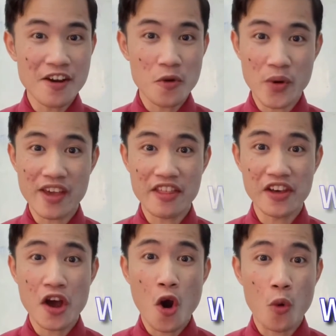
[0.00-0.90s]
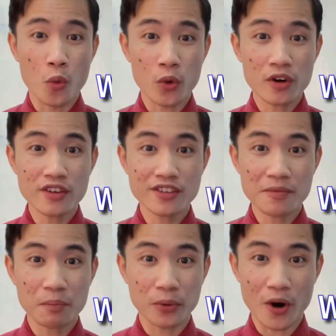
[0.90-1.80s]
with word
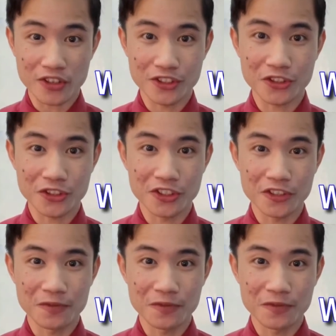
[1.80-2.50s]
processor.